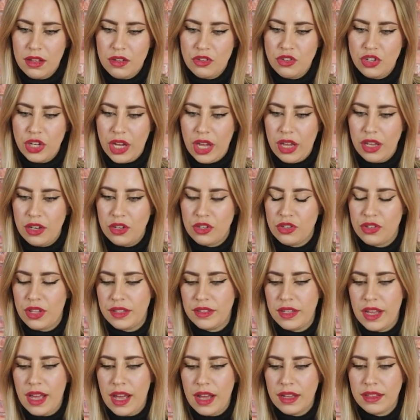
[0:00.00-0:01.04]
Change the
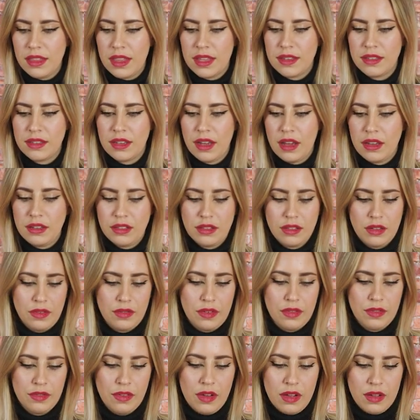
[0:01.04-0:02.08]
tag, the size of
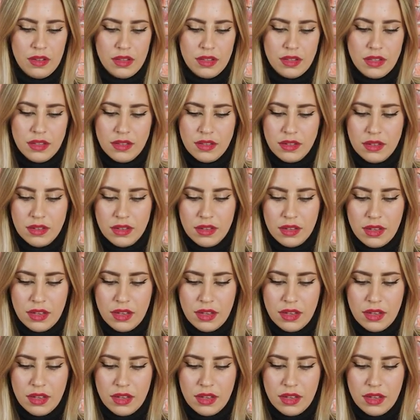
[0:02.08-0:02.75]
a font.